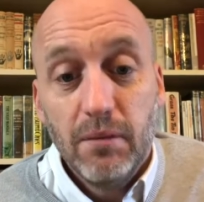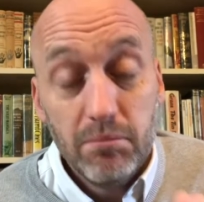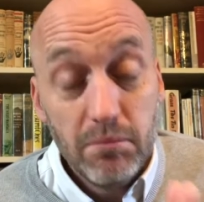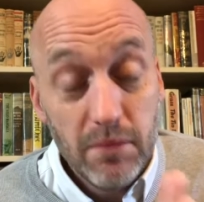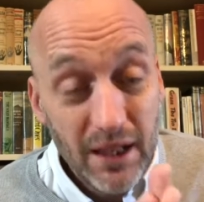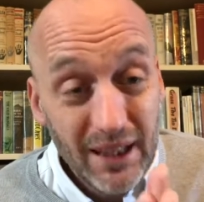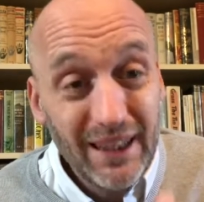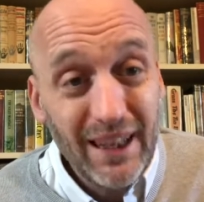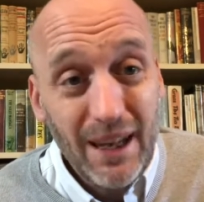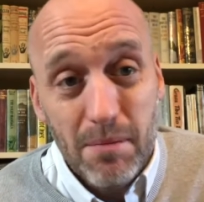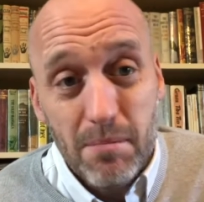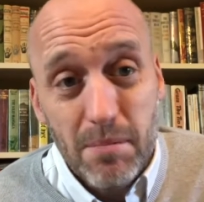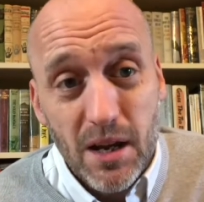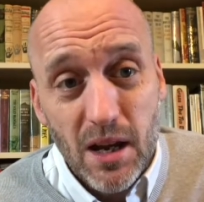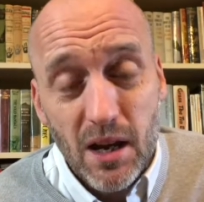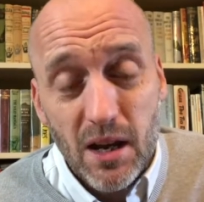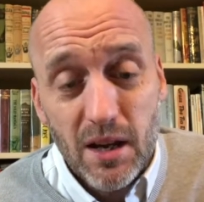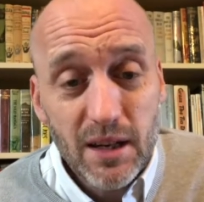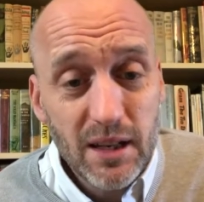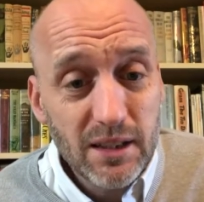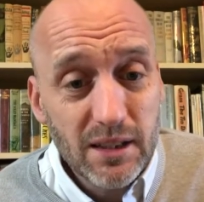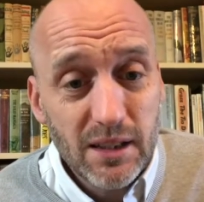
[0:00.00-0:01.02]
It can be
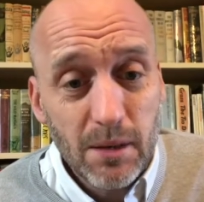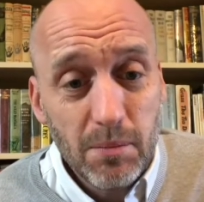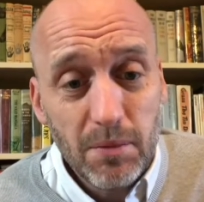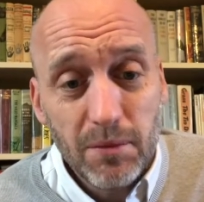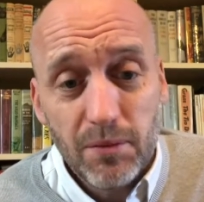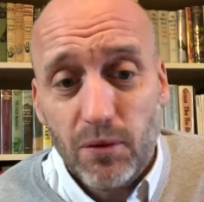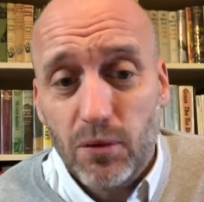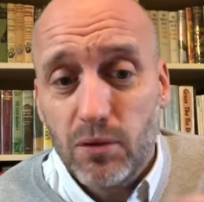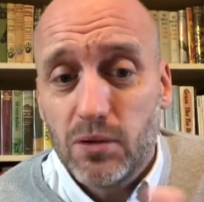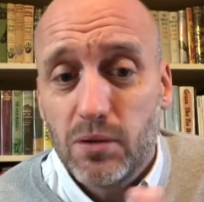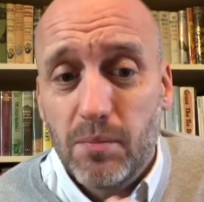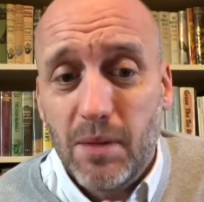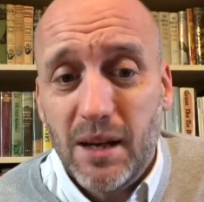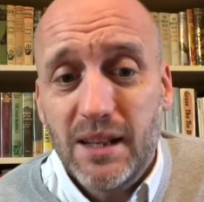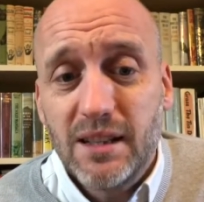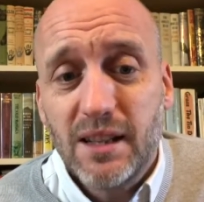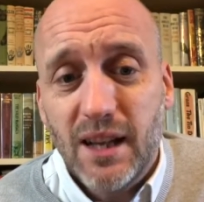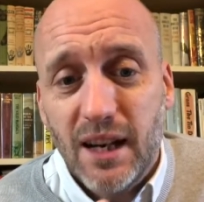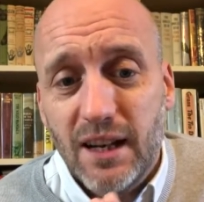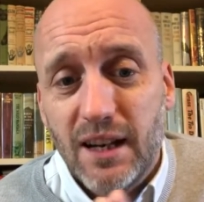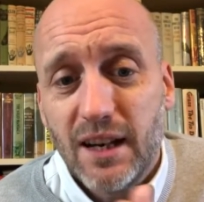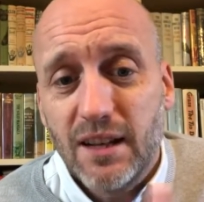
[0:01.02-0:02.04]
hard, as I said before, to
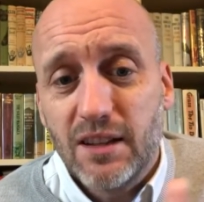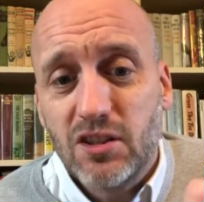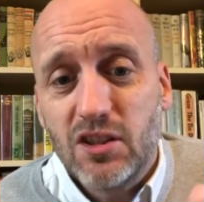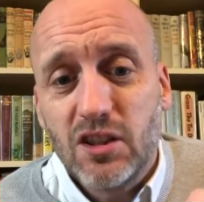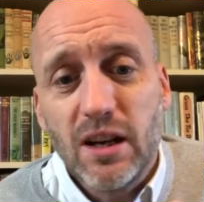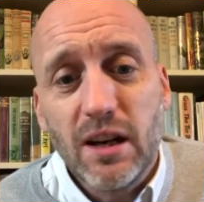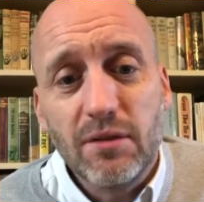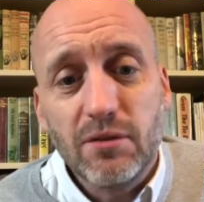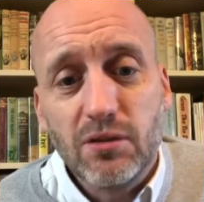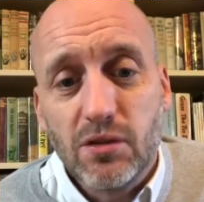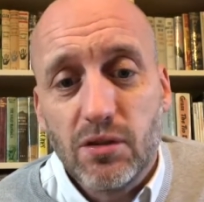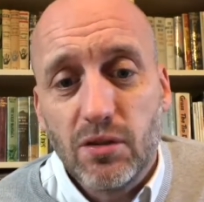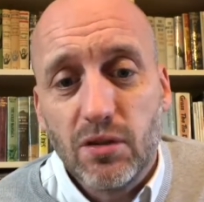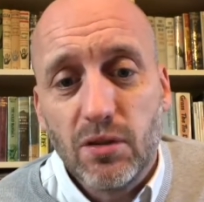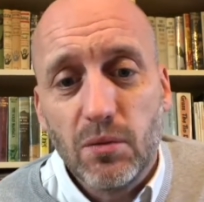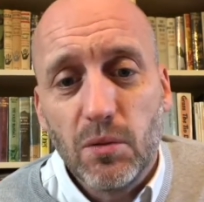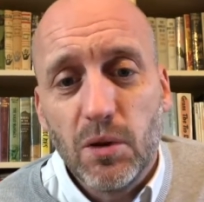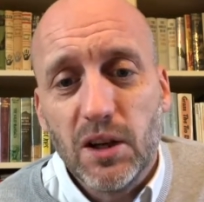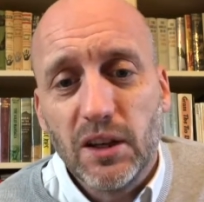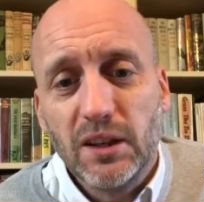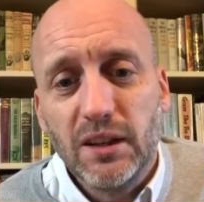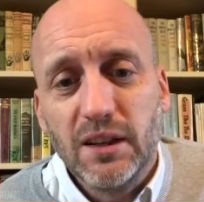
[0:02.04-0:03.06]
maintain energy levels through the
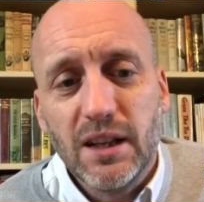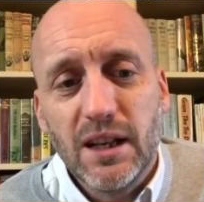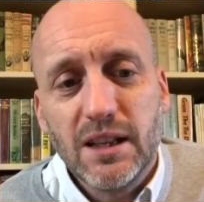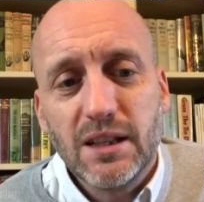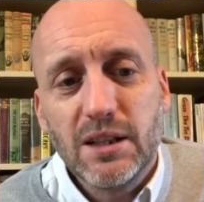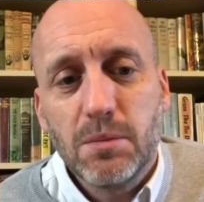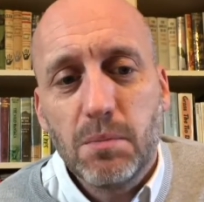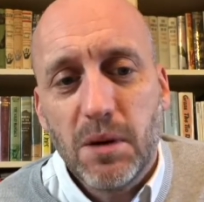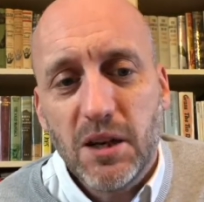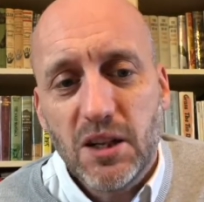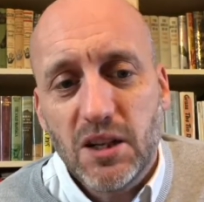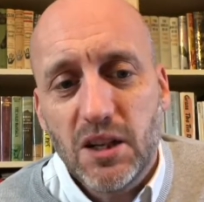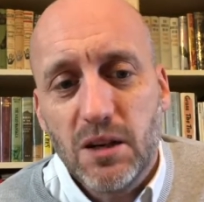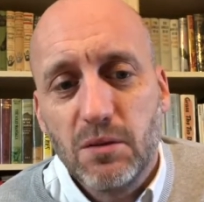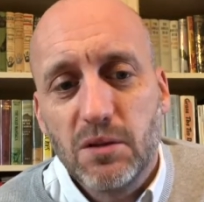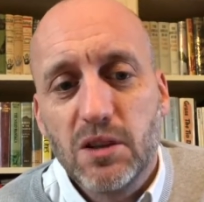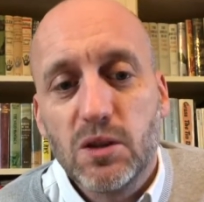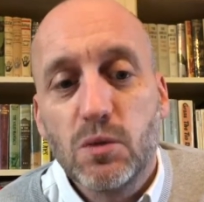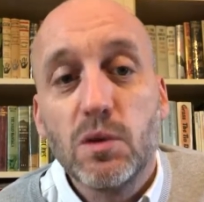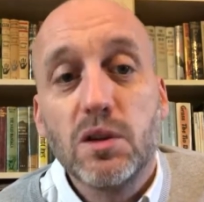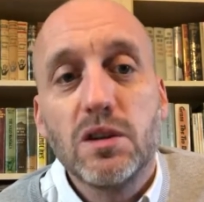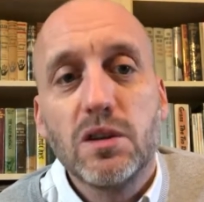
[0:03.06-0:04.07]
working day, especially when
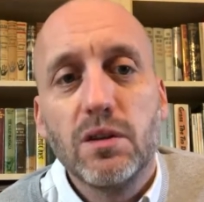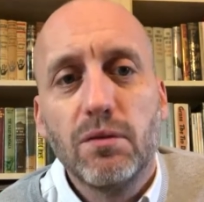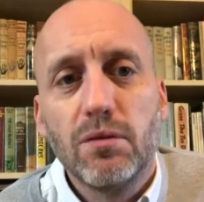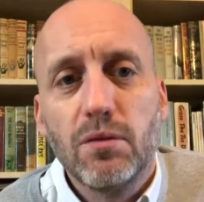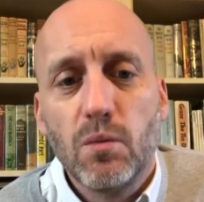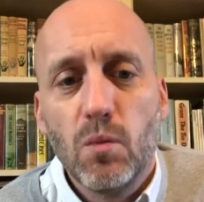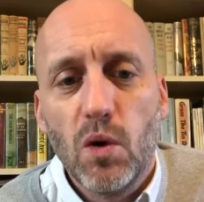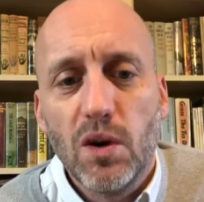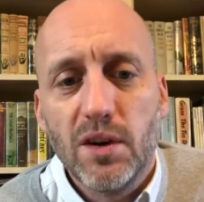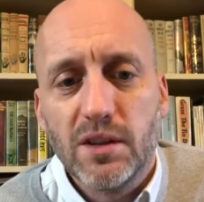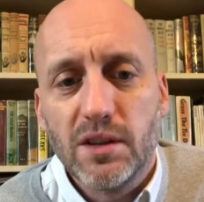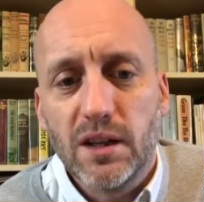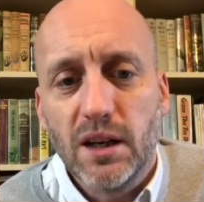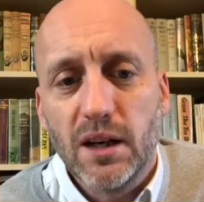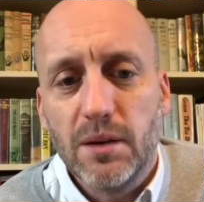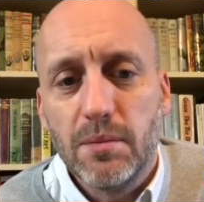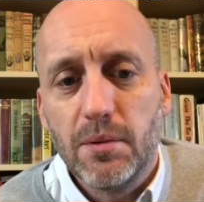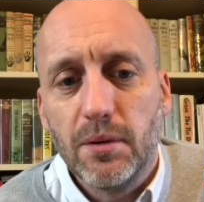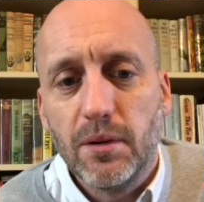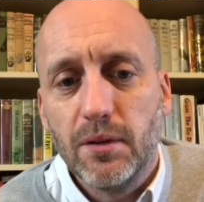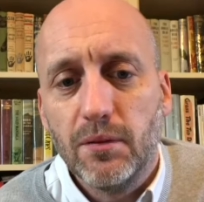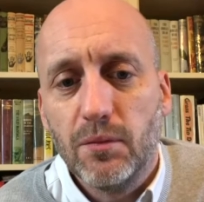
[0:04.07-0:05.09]
switching from one
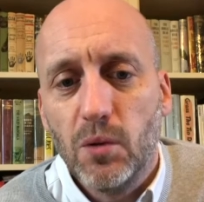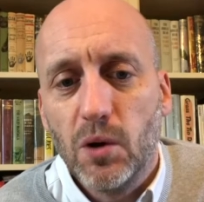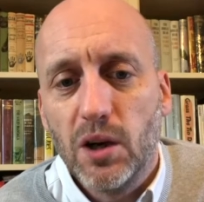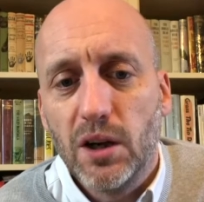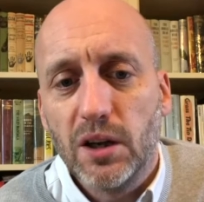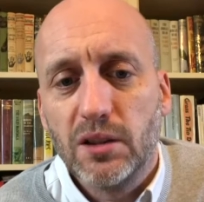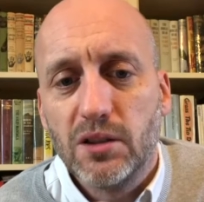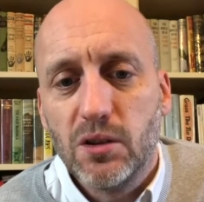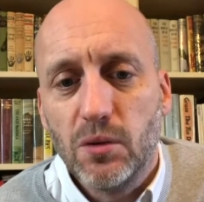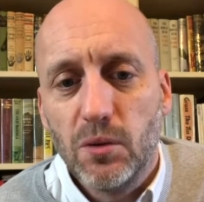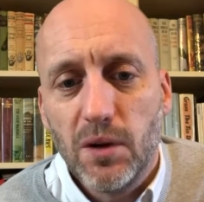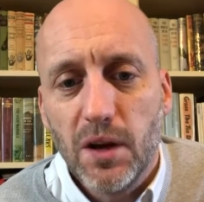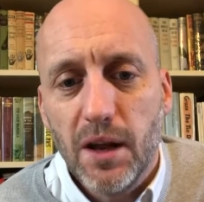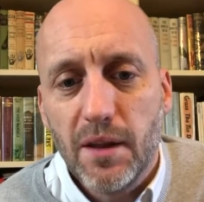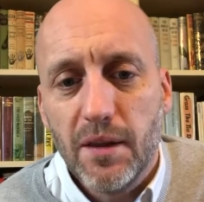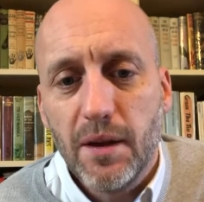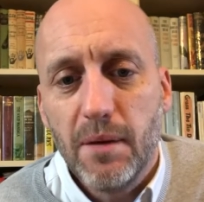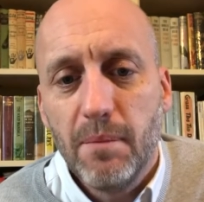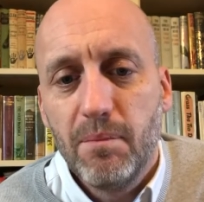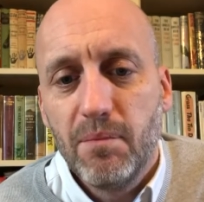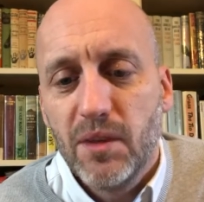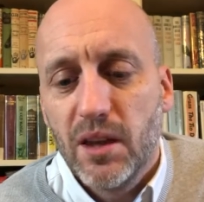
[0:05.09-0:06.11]
type of work to
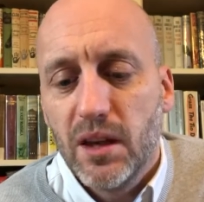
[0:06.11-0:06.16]
another.